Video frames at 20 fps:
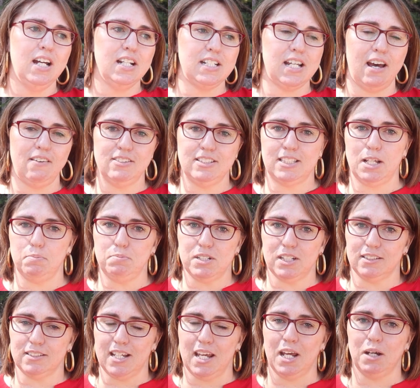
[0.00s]
to have a
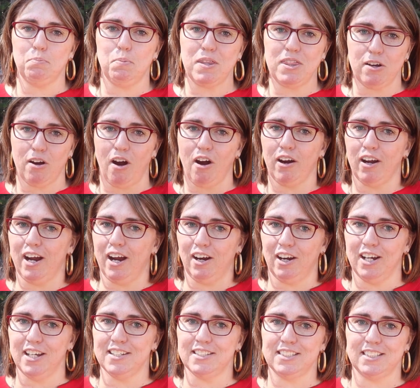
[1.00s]
septic tank, but there are
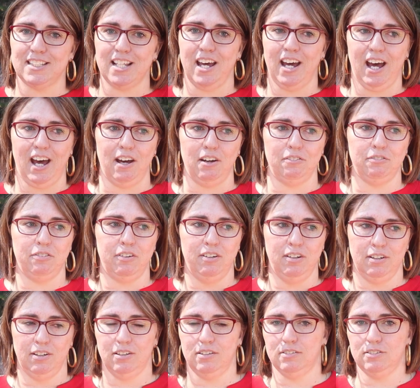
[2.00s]
areas that have
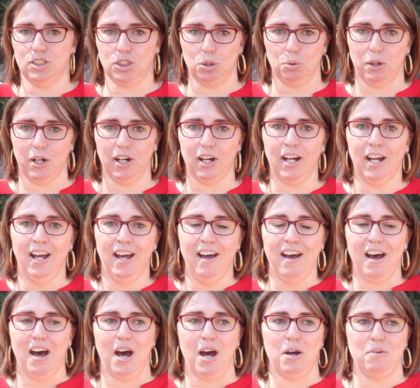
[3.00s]
sewer.
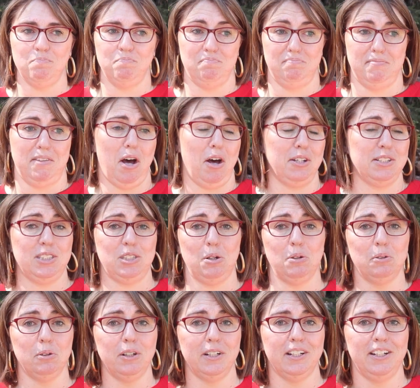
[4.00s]

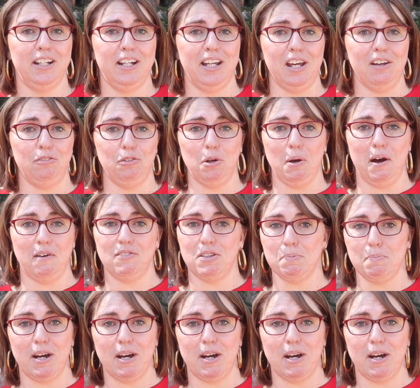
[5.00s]
Also, if you have the